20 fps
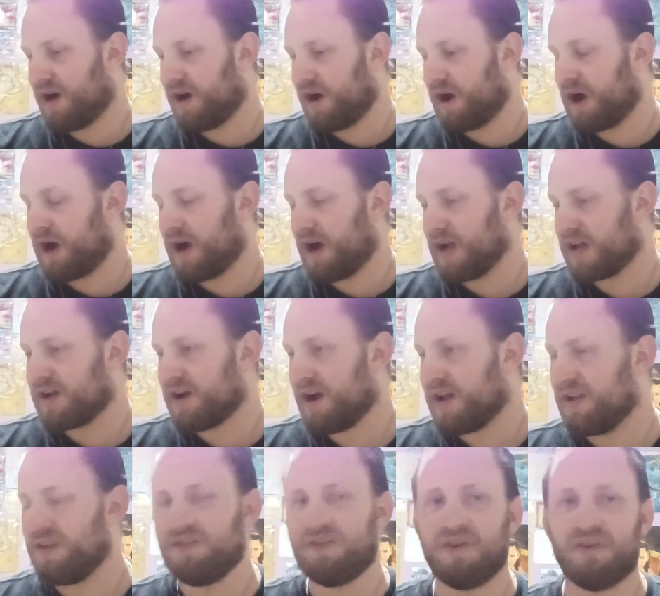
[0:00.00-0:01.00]
I
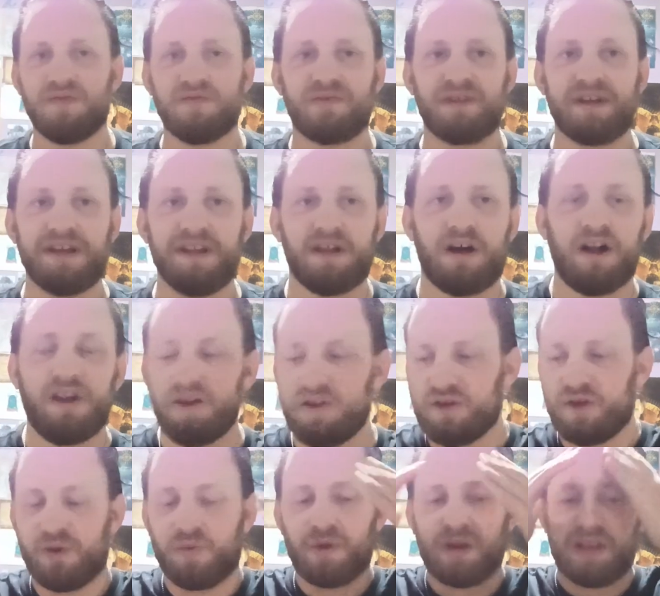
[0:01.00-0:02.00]
kind of don't real. I don't
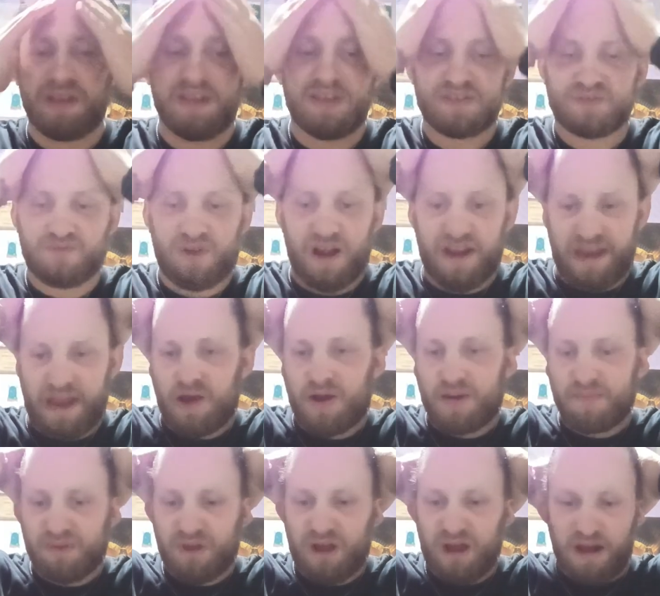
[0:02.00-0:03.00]
know what it is right now.
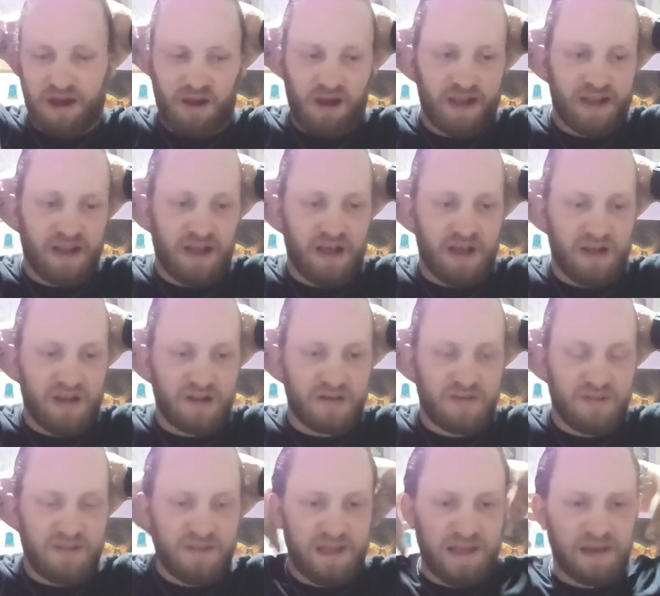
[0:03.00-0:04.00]
I'm kind of I can't
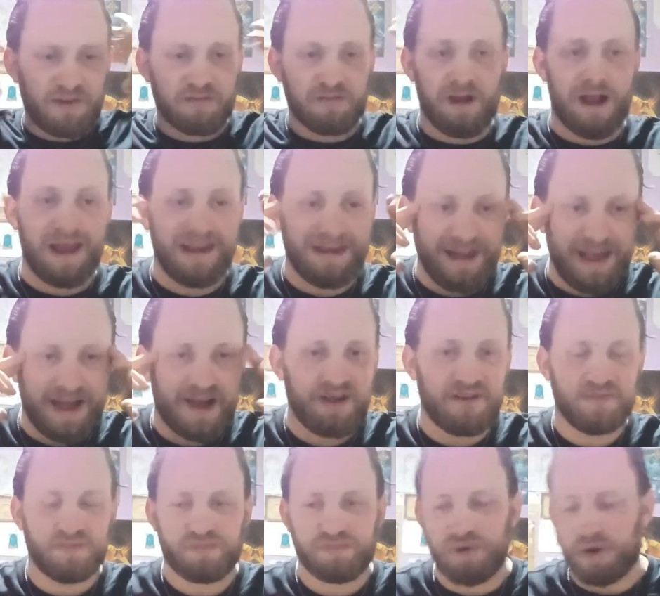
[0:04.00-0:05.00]
think right now
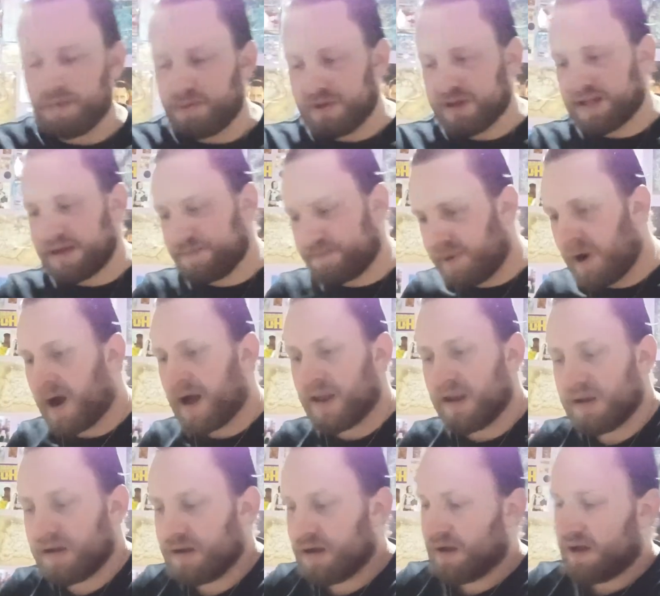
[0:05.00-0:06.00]
properly, but
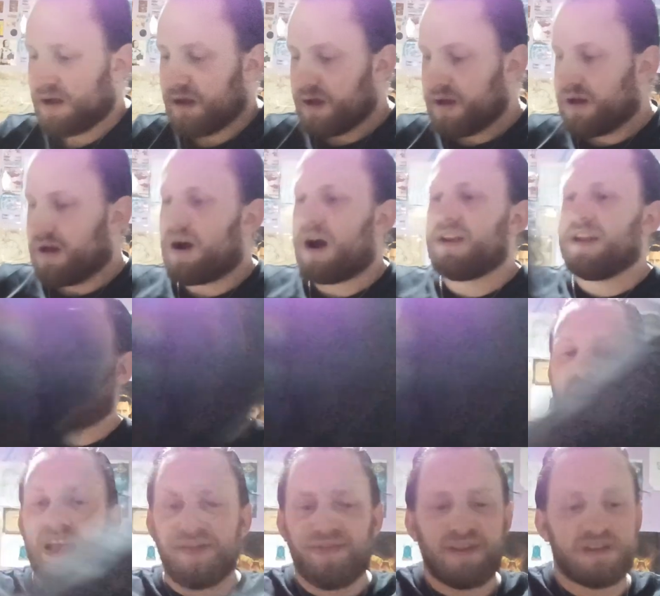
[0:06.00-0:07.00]
I need to
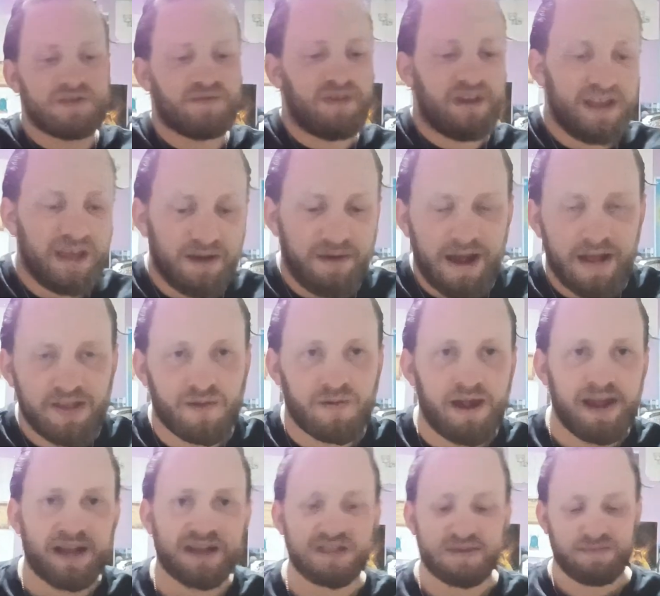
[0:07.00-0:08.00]
get this video out the way
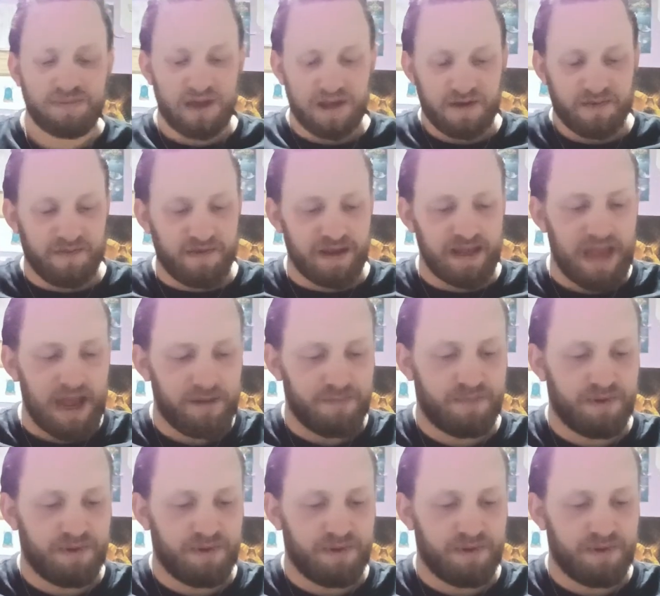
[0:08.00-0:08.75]
because I'm gonna forget.